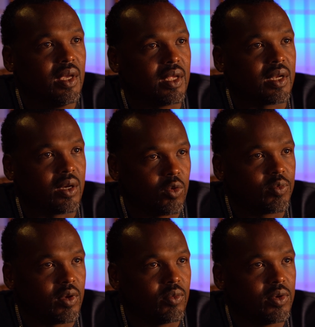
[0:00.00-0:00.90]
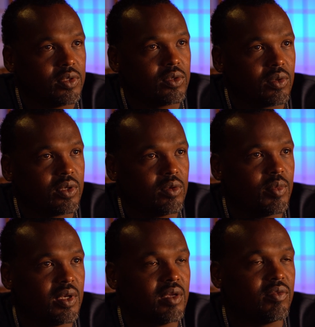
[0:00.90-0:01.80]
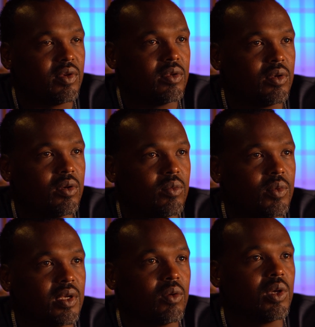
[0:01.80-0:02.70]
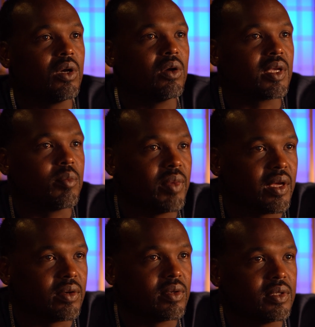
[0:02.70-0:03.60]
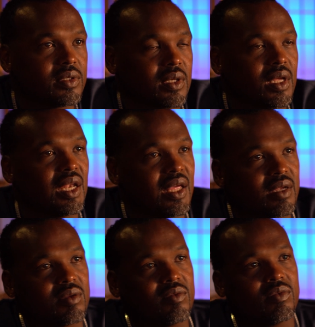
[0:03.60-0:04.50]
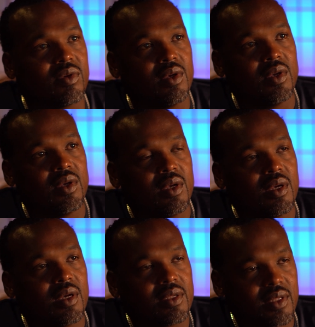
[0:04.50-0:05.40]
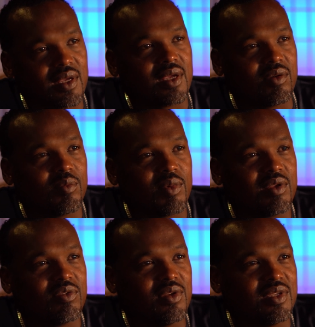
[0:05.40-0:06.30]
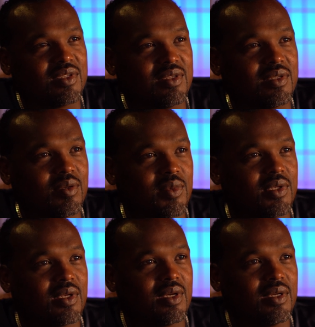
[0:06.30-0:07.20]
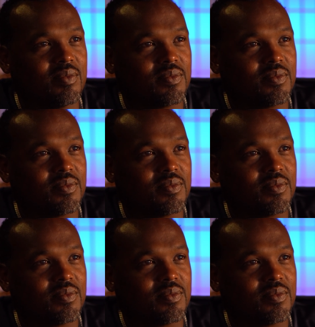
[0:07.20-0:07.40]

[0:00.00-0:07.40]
And I hope they reach you and you believe it. We all get better as a collective. I thank everybody for listening to me tonight.